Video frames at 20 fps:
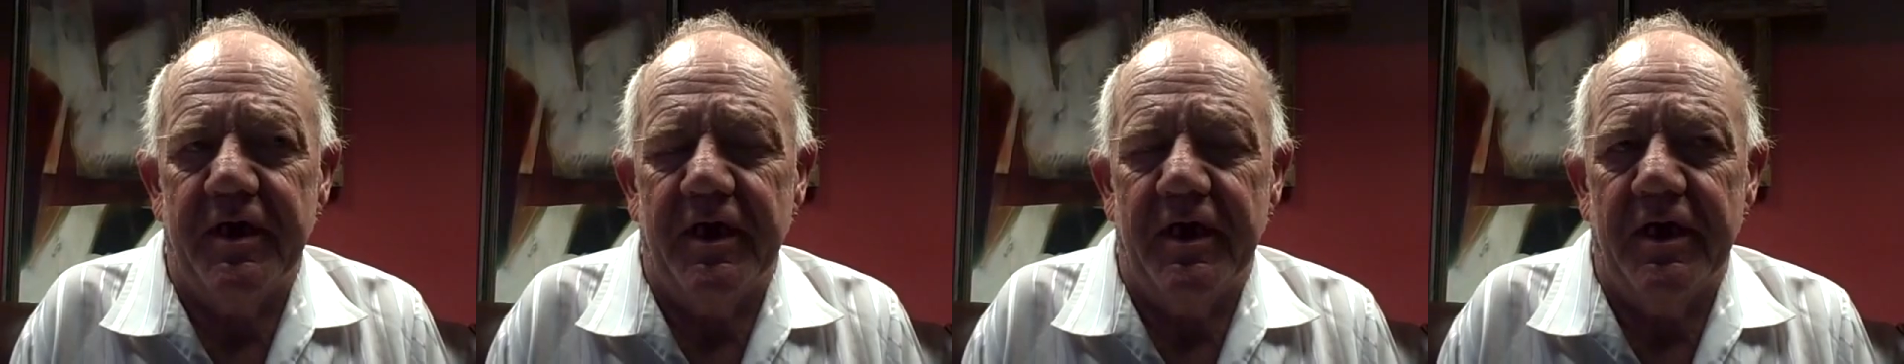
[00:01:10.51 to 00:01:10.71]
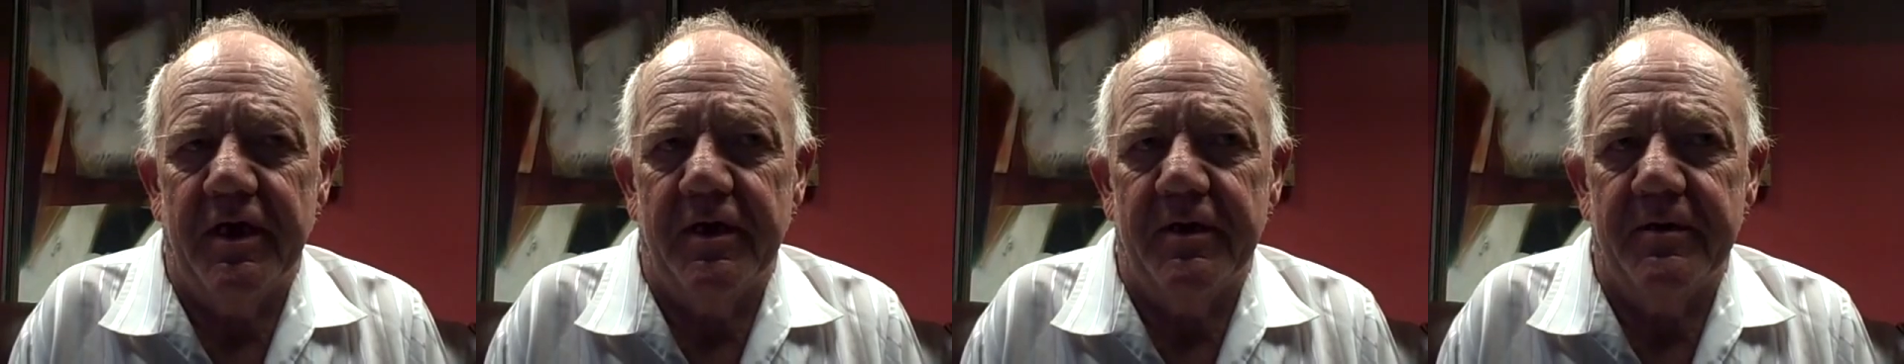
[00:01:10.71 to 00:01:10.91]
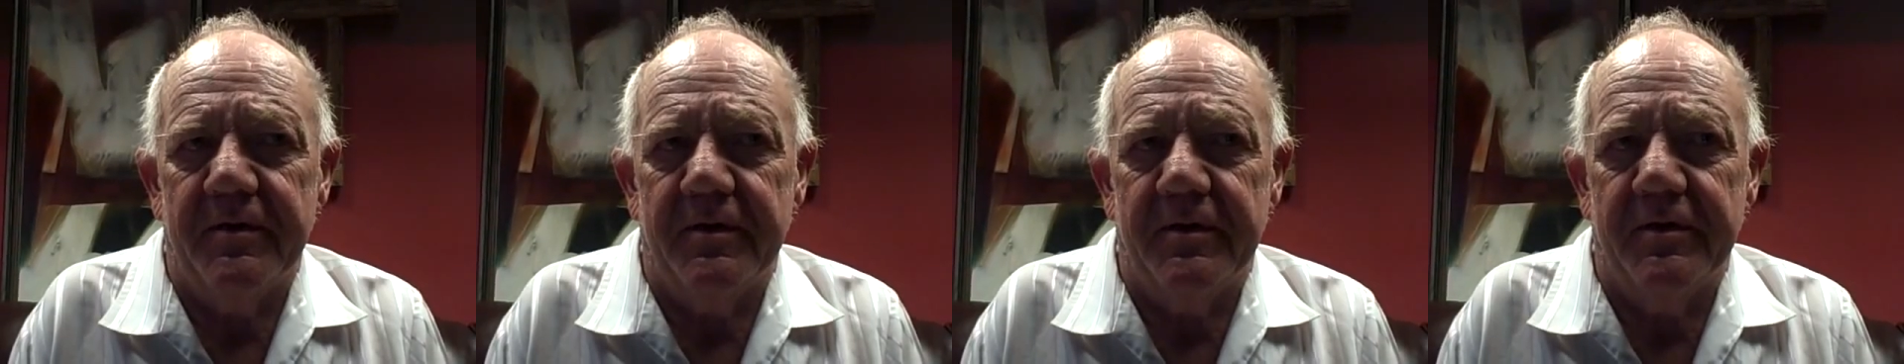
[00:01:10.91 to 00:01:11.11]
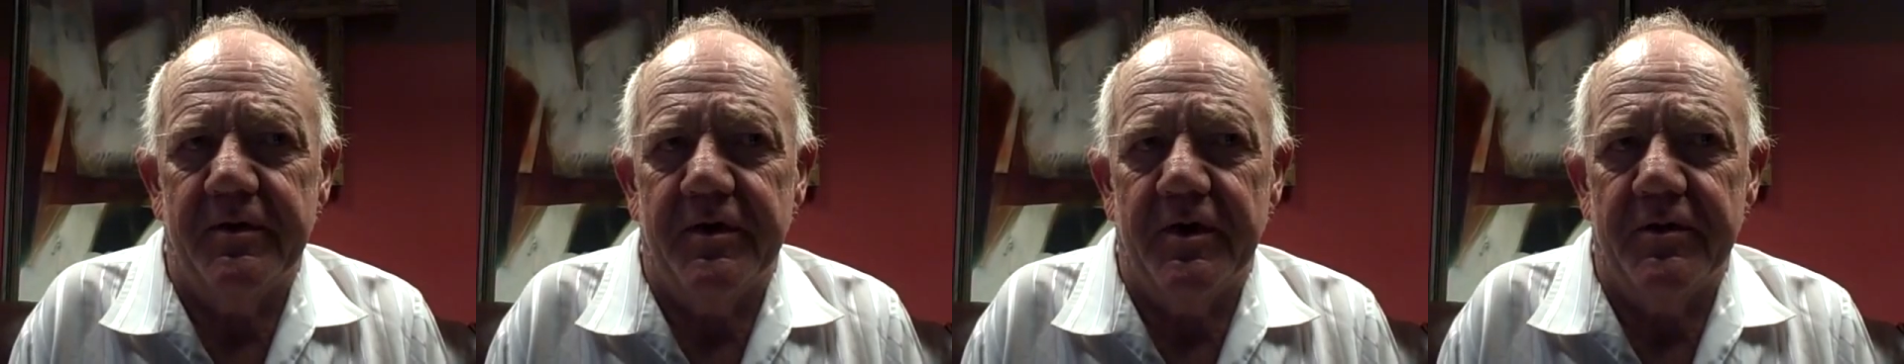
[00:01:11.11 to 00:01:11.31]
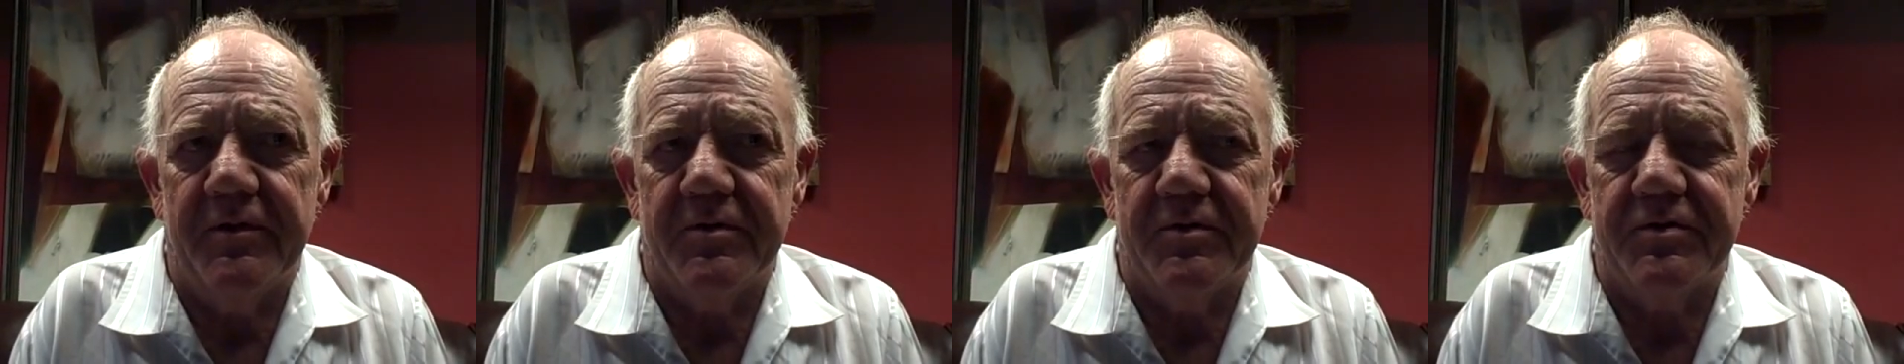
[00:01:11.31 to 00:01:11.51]
at
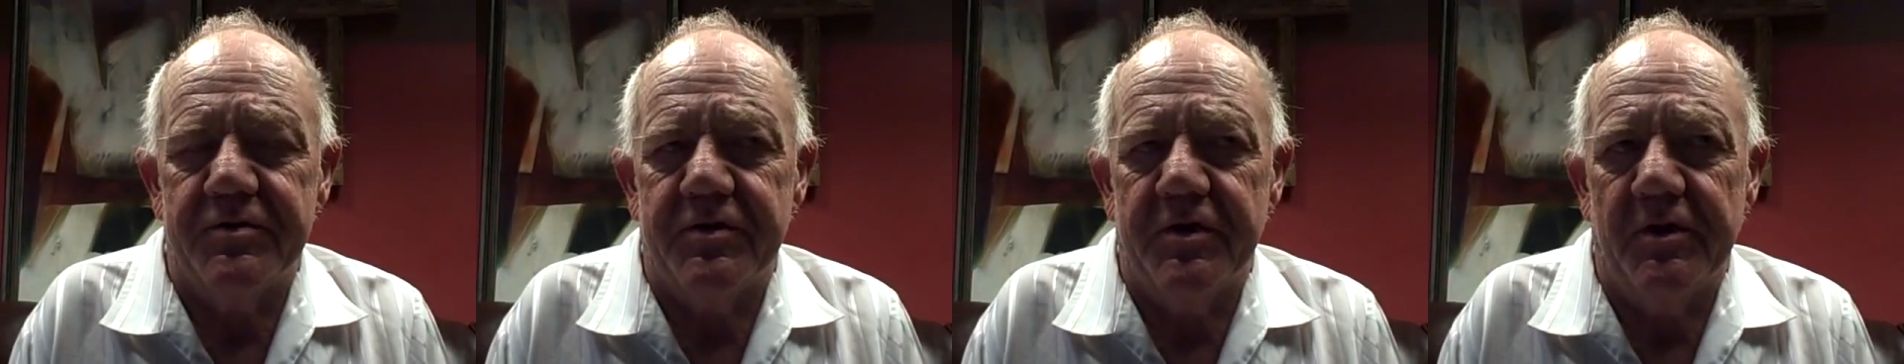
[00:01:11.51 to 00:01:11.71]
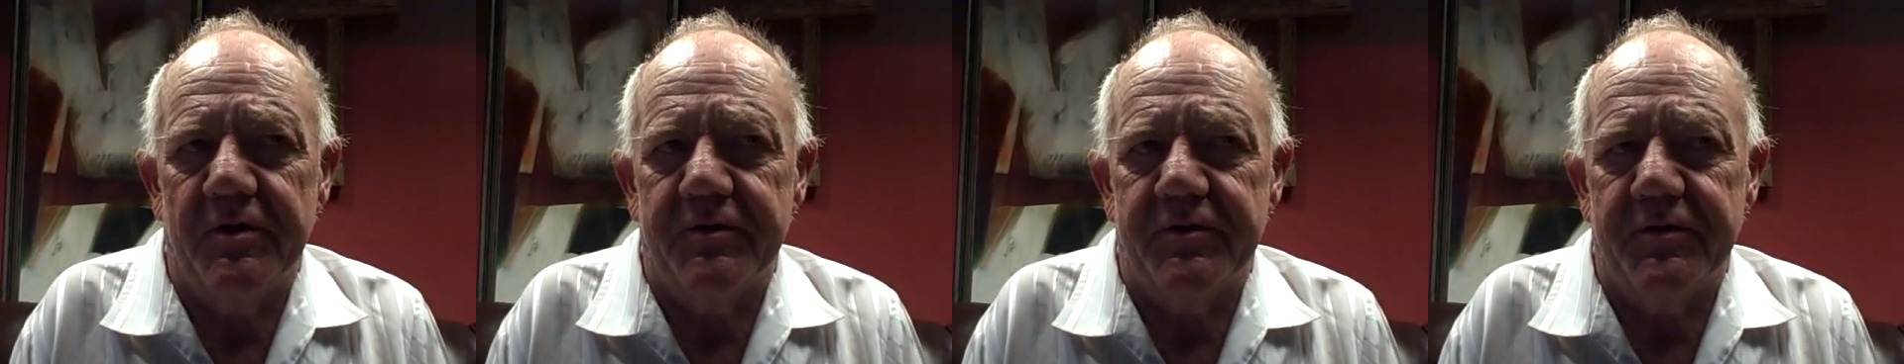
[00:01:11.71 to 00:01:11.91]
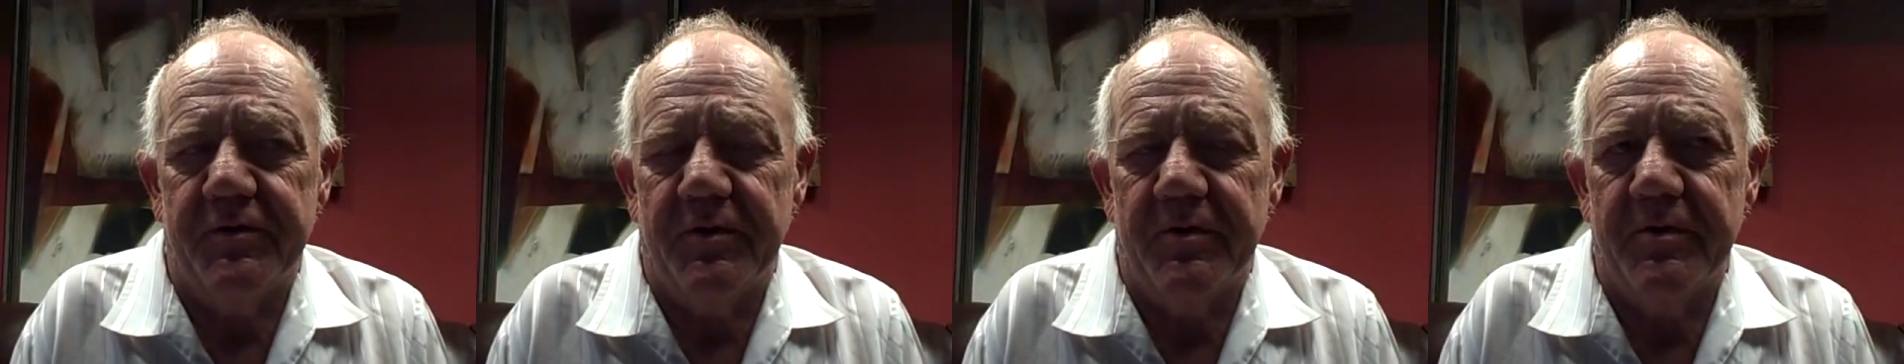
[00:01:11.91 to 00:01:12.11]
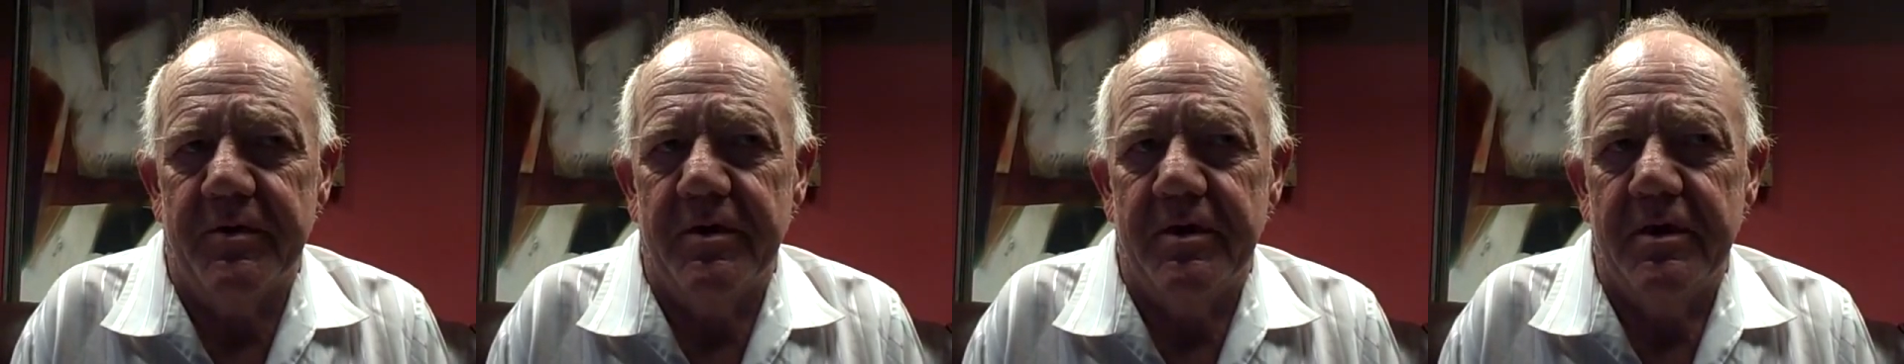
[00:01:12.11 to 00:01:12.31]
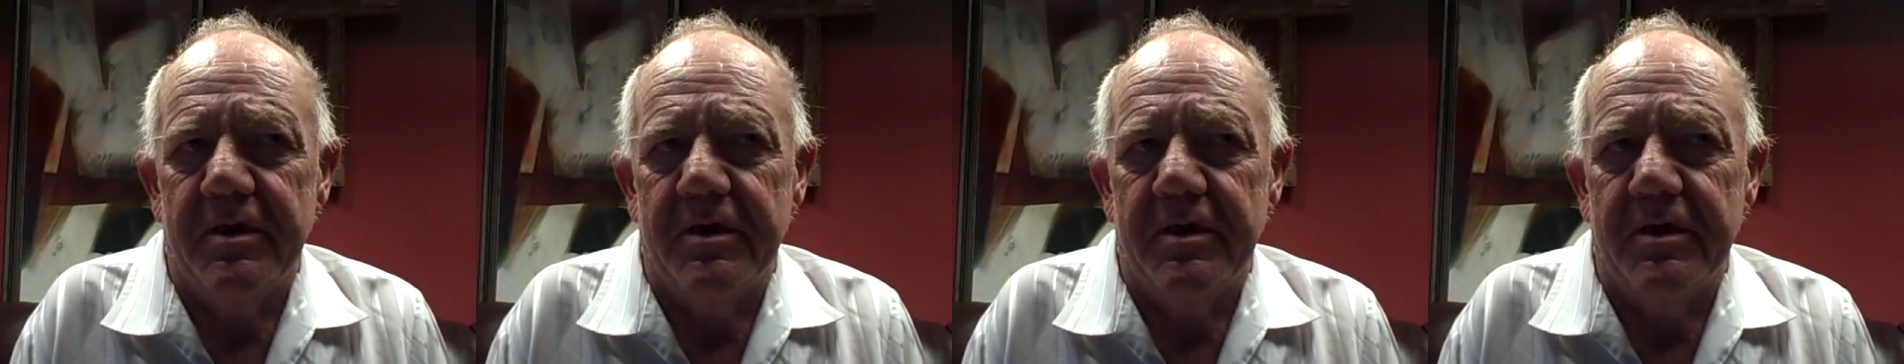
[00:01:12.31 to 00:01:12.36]
another shelter,